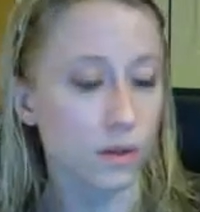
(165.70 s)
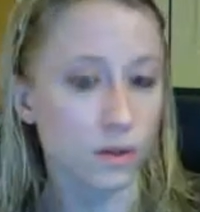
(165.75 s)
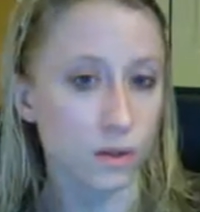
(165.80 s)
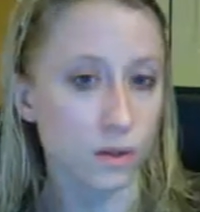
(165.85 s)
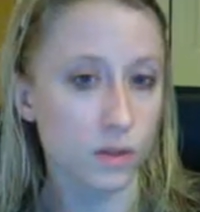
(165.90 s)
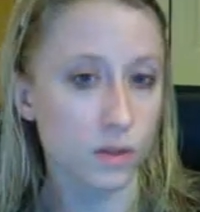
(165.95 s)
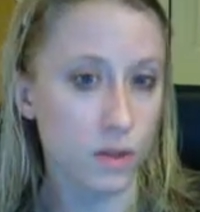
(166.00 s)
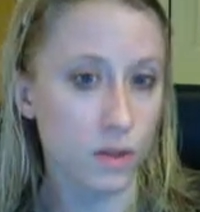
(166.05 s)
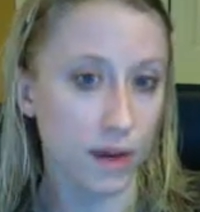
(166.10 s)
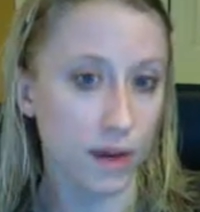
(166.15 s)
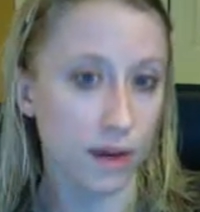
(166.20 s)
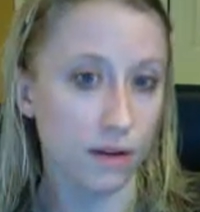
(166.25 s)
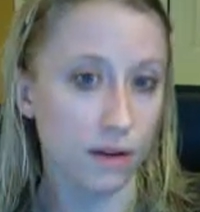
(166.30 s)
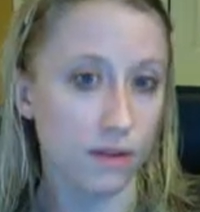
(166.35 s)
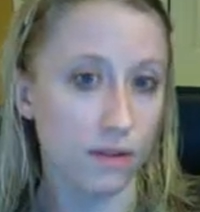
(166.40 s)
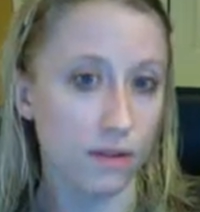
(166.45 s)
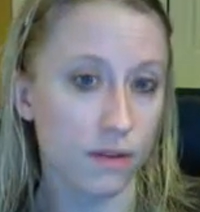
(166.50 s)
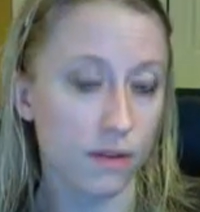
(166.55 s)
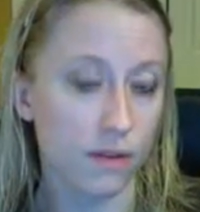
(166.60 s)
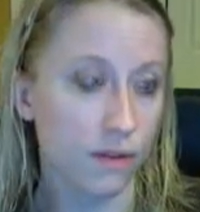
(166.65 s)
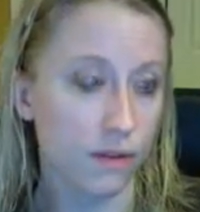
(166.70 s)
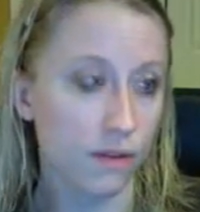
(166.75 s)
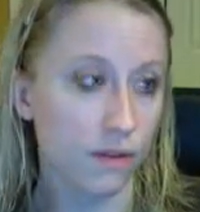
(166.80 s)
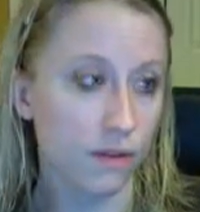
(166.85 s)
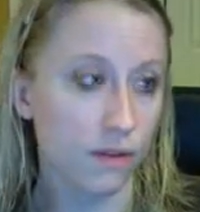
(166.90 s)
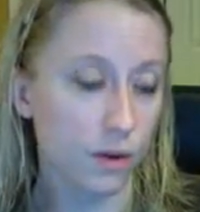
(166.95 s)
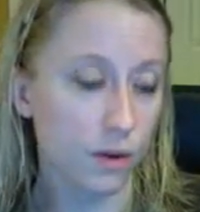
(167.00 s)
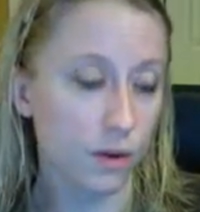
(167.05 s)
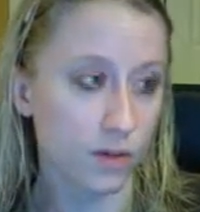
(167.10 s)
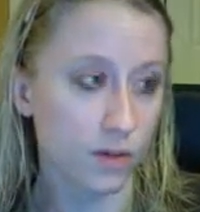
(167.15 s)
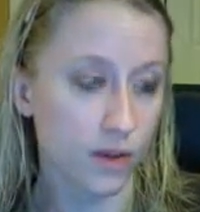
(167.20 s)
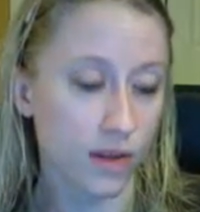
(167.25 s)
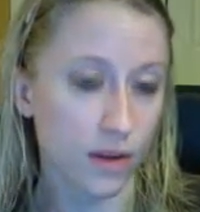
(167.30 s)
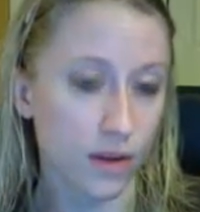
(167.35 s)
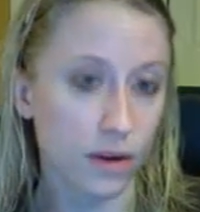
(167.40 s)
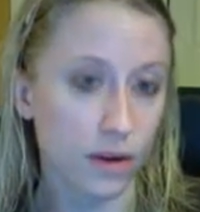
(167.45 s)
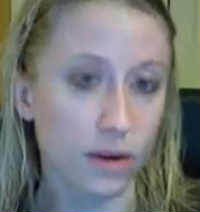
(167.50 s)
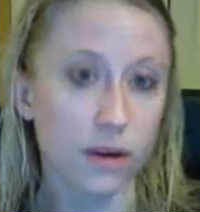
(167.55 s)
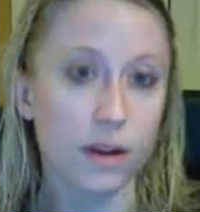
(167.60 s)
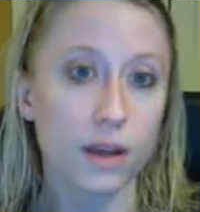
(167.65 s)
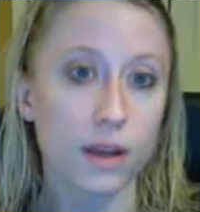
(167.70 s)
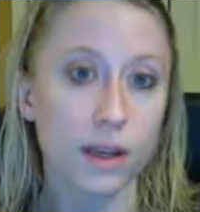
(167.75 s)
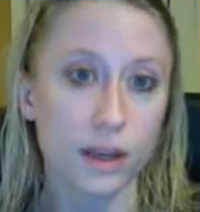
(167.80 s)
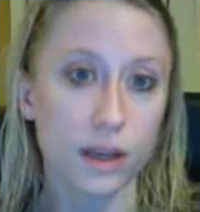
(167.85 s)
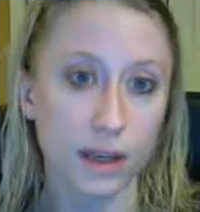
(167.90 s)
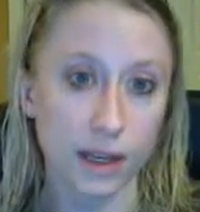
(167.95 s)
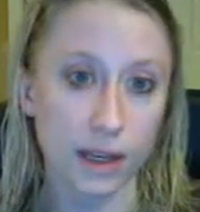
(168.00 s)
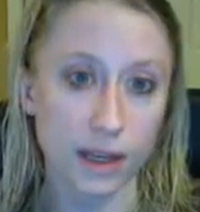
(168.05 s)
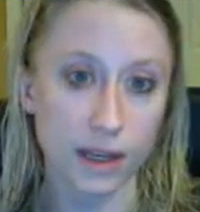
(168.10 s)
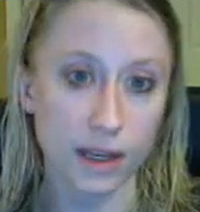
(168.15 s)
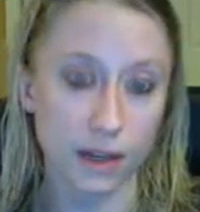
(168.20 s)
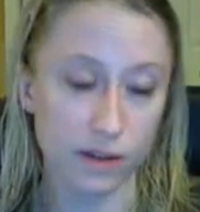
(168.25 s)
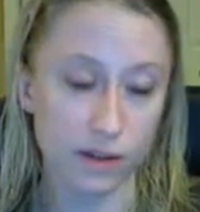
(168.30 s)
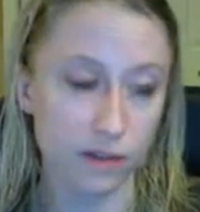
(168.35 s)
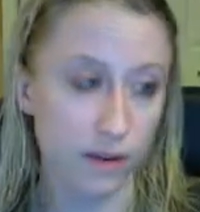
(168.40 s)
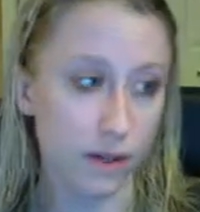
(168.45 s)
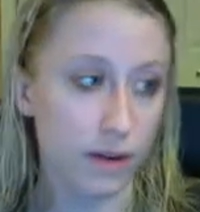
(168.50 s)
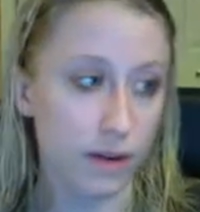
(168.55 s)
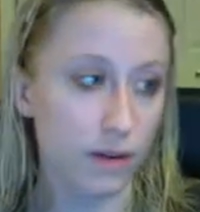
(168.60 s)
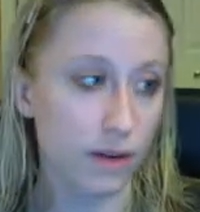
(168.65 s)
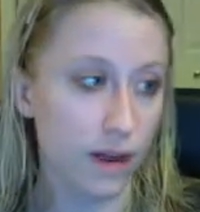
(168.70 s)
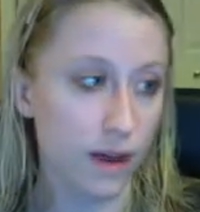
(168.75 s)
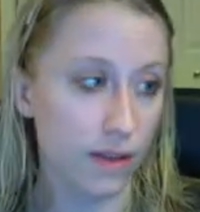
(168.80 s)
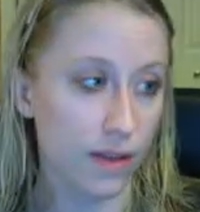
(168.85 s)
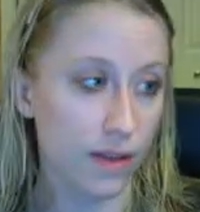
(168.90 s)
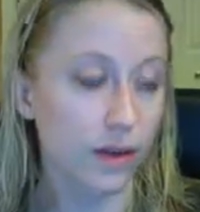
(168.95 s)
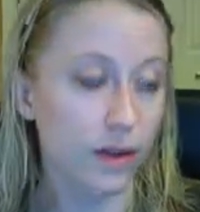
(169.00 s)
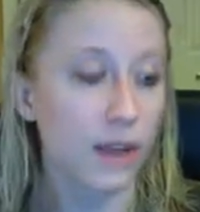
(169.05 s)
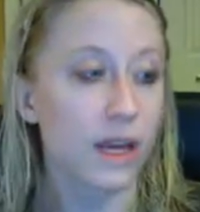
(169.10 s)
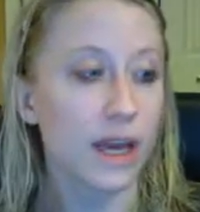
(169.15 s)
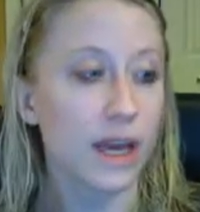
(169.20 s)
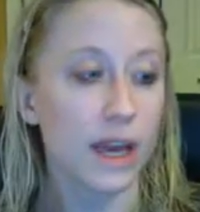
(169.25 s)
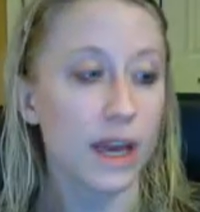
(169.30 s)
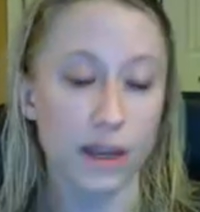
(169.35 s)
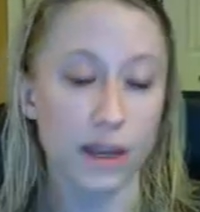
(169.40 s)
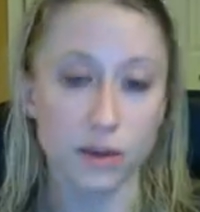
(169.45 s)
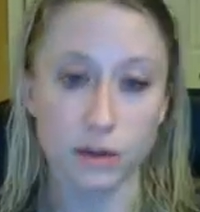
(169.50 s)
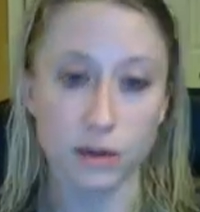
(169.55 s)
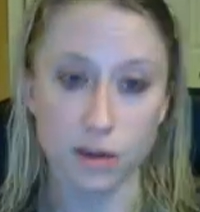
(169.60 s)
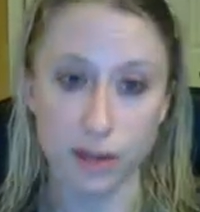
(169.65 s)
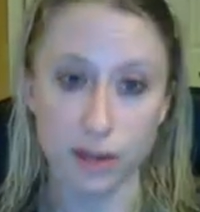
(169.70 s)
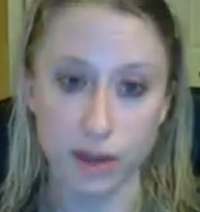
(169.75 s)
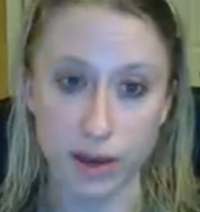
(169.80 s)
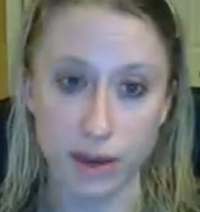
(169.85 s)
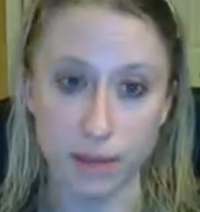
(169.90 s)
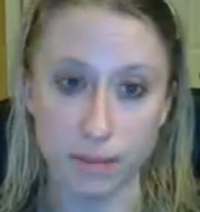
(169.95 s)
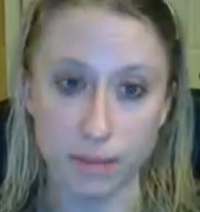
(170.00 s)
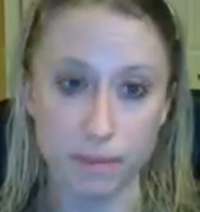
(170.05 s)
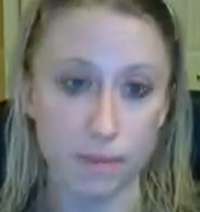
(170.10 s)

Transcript: So you have first finger, index finger rather, and your thumb.